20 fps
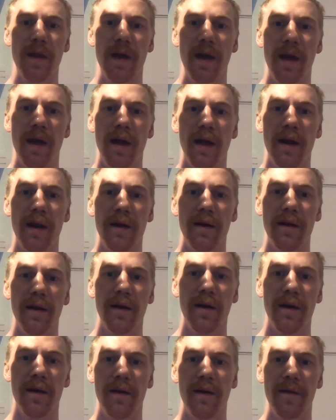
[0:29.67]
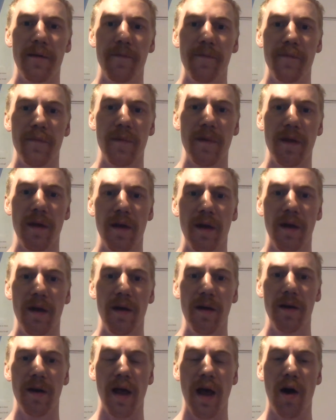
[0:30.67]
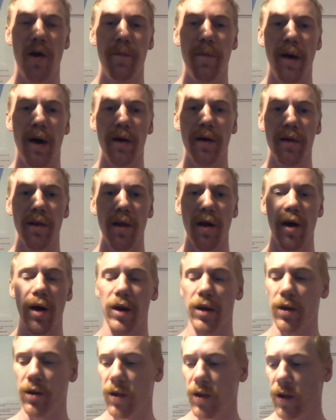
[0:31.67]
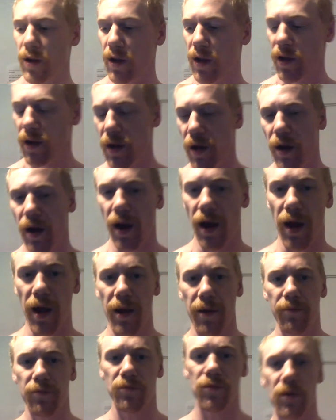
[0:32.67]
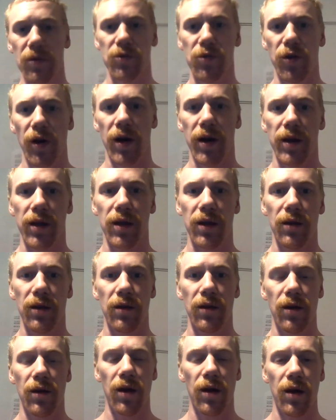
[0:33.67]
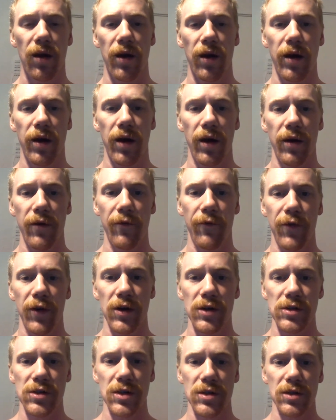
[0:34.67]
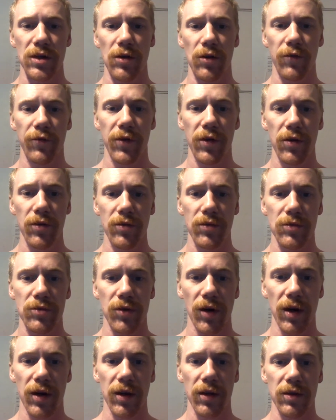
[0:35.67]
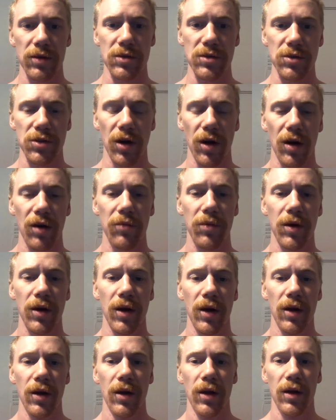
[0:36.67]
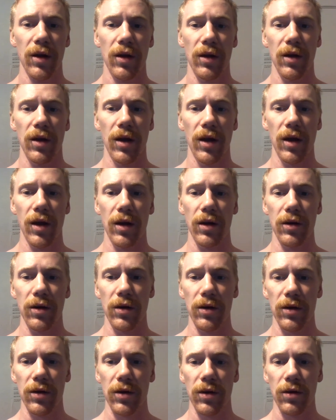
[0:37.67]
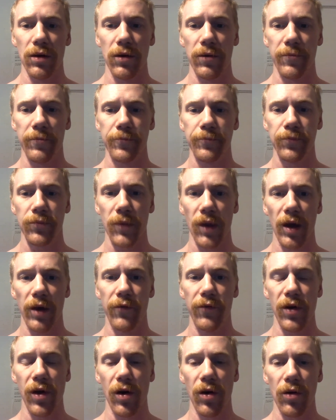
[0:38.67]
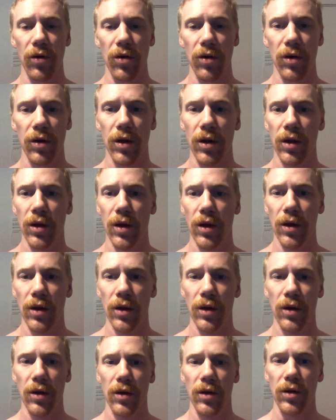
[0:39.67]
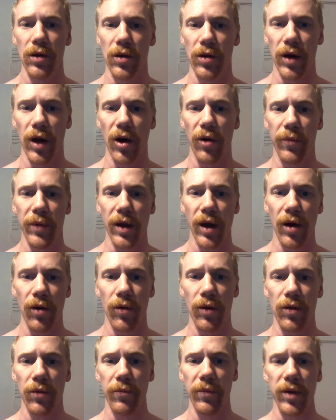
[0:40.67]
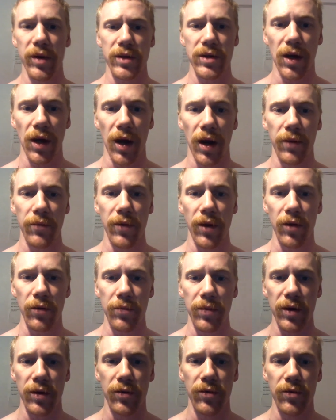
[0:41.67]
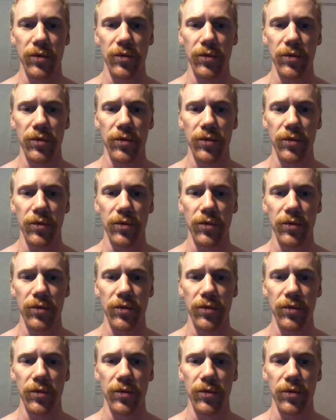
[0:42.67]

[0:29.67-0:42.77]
and it'll help out a lot. I am trying to uh, finish this interview, try and get this job, and uh, if y'all could help me out in the meantime, that'd be.